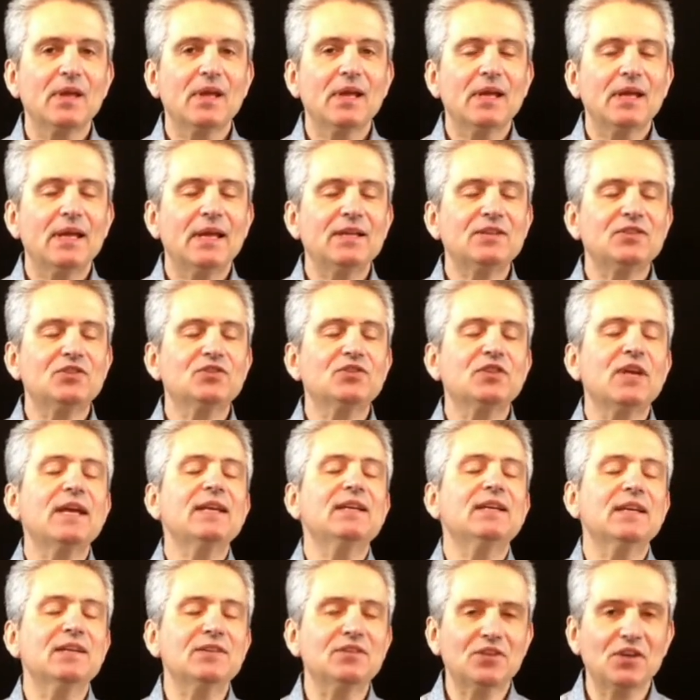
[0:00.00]
It's
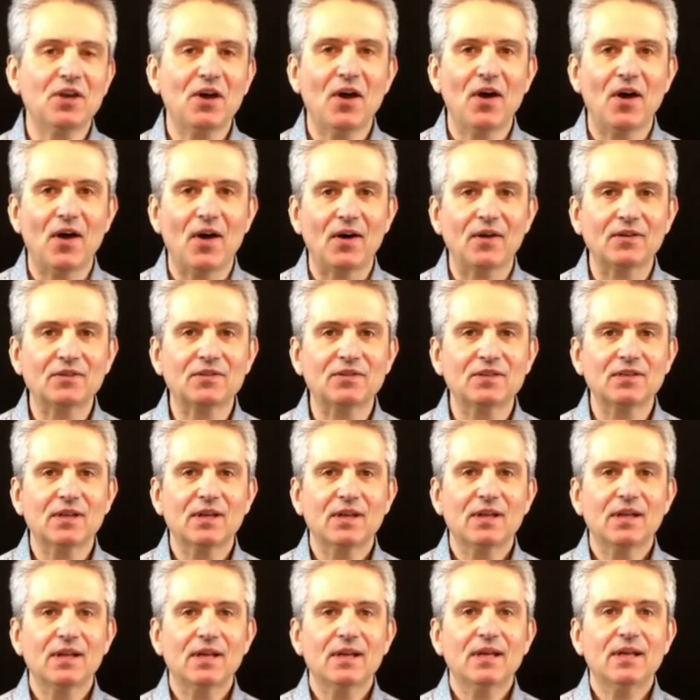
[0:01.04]
taking to heart.
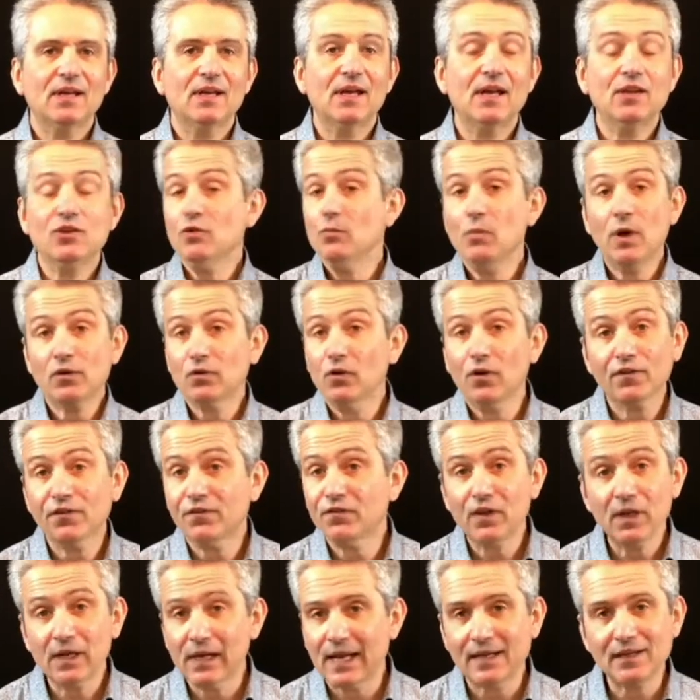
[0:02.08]
You might not
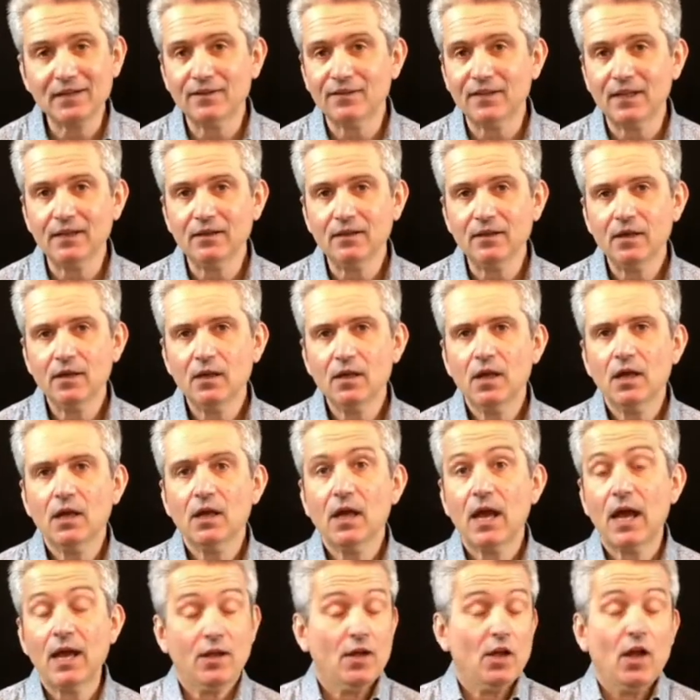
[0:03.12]
feel anything.
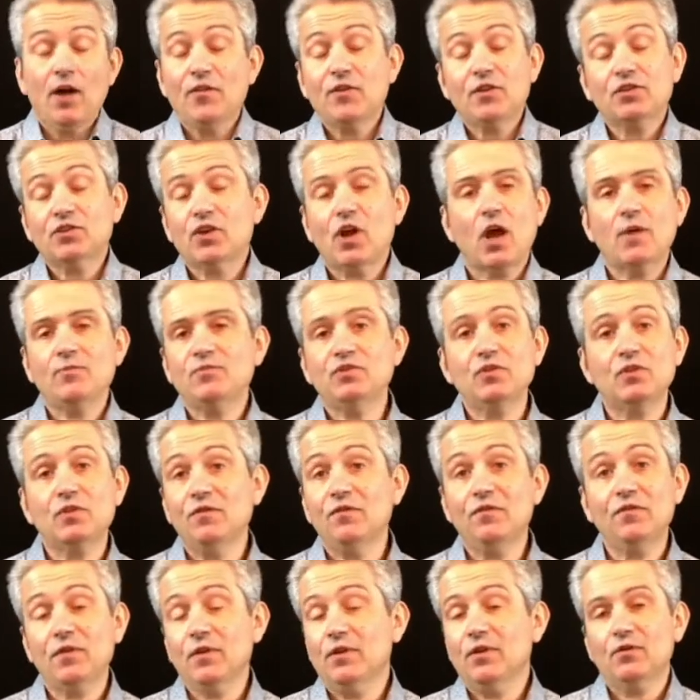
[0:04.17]
At other times you can
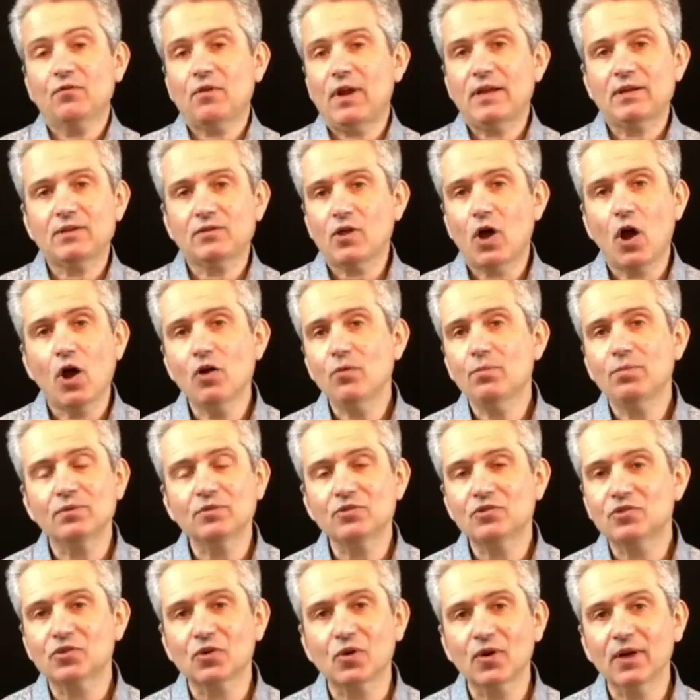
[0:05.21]
feel a great hope and
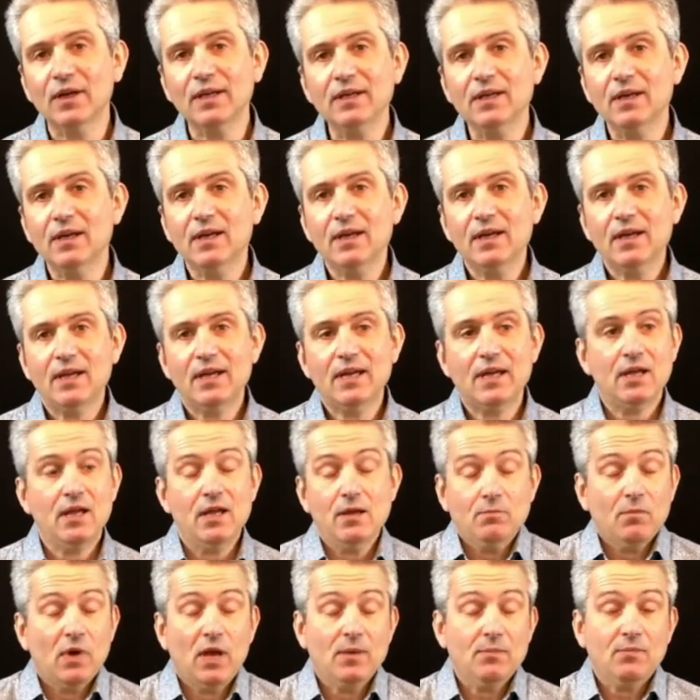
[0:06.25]
joy.
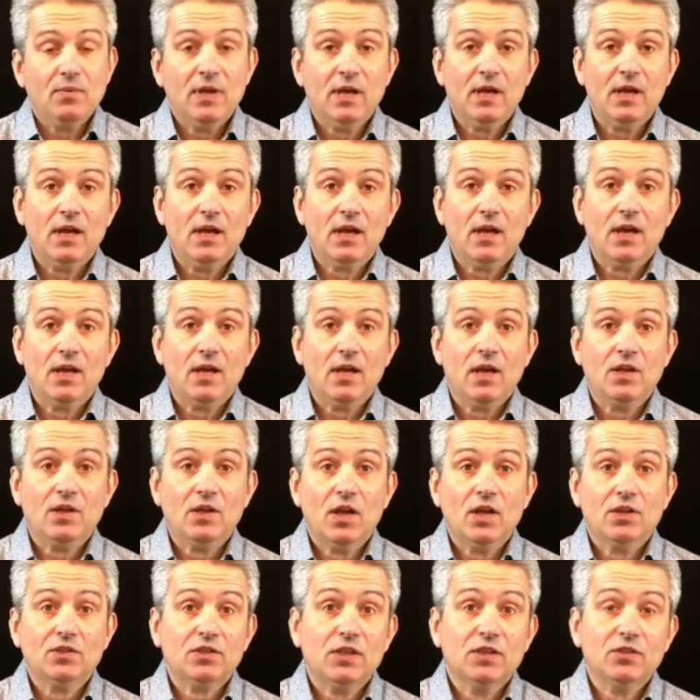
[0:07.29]
It might be
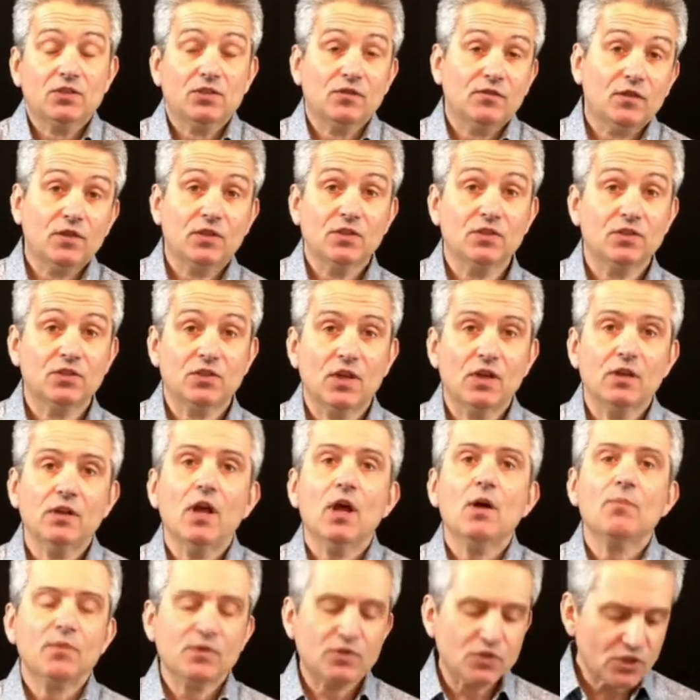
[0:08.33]
a sense of concern,
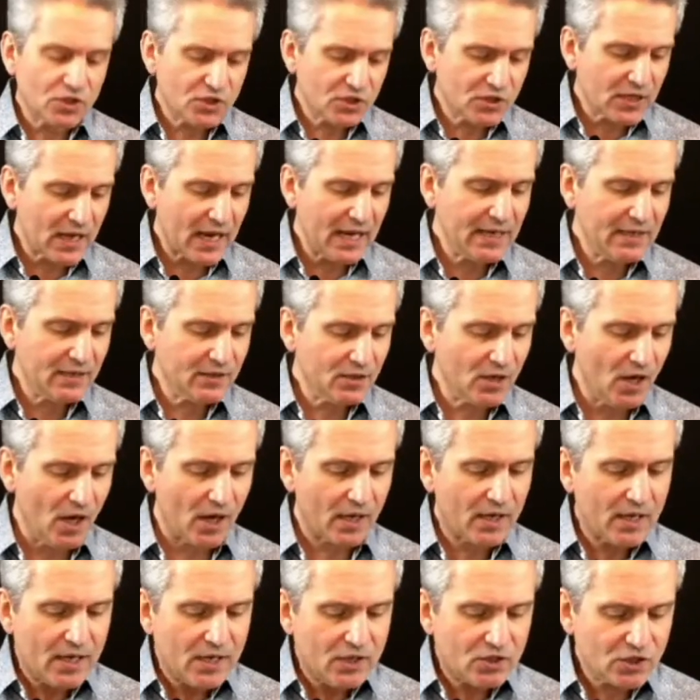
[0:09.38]
but just take to
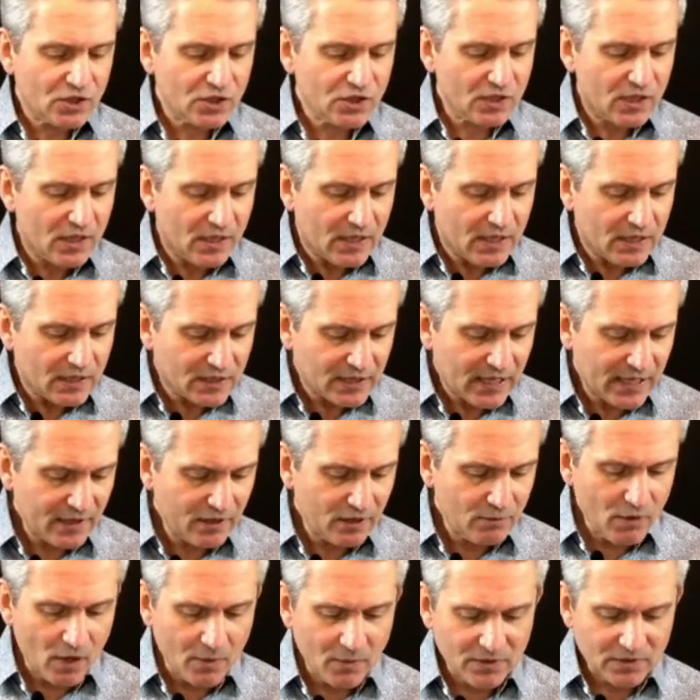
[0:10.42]
heart. Just take a
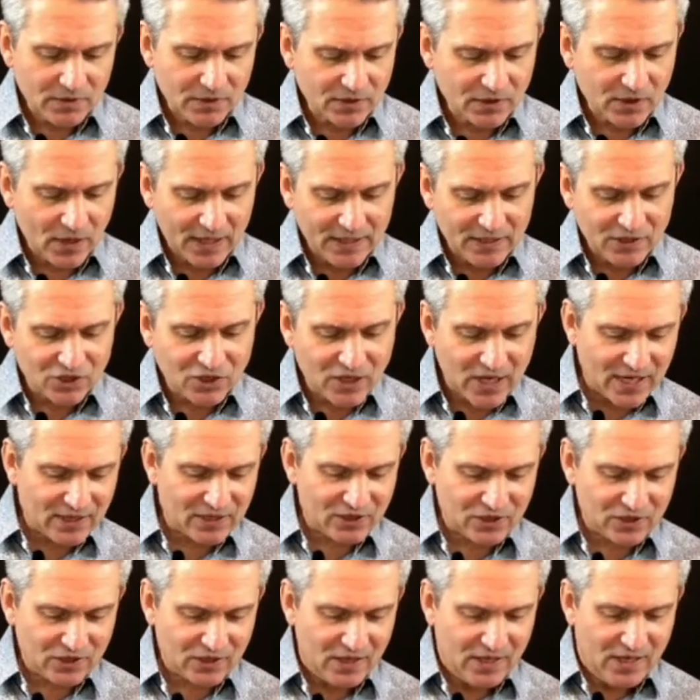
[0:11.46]
moment to
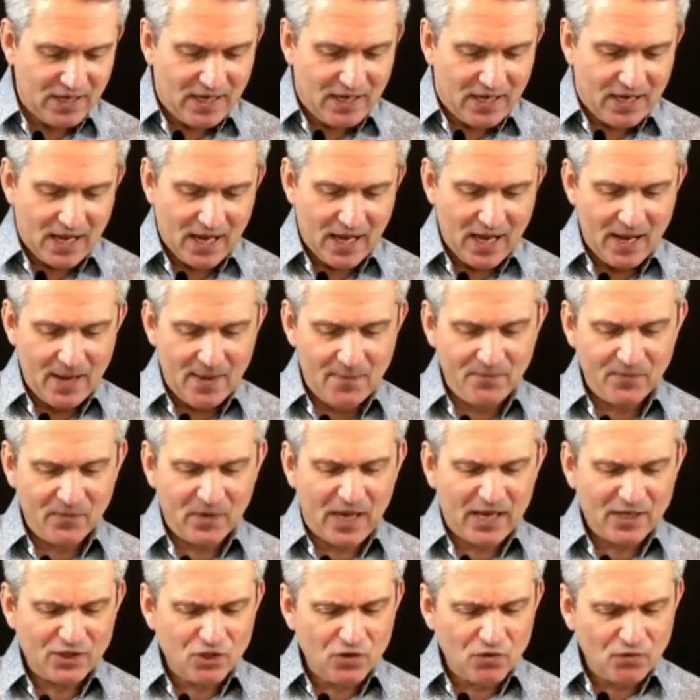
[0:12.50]
digest.
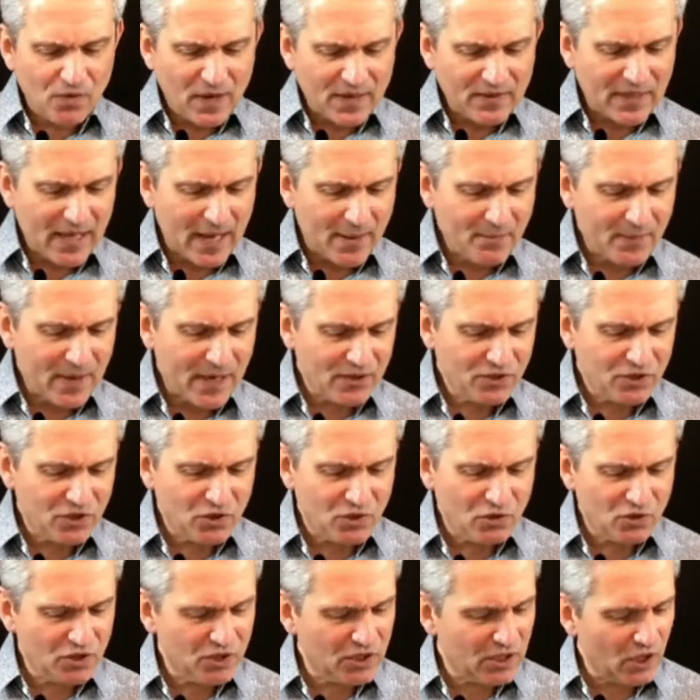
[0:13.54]
As you've read that passage,
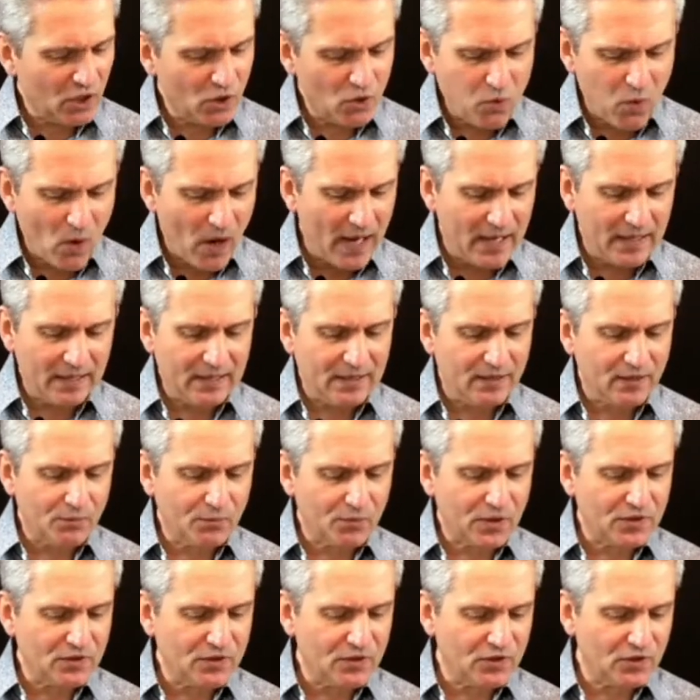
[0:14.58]
you sit quietly in the
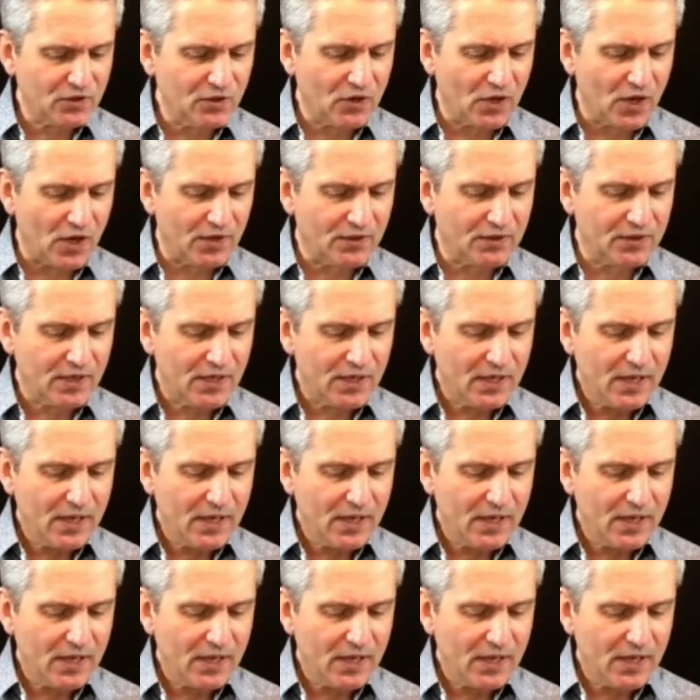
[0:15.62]
presence of God,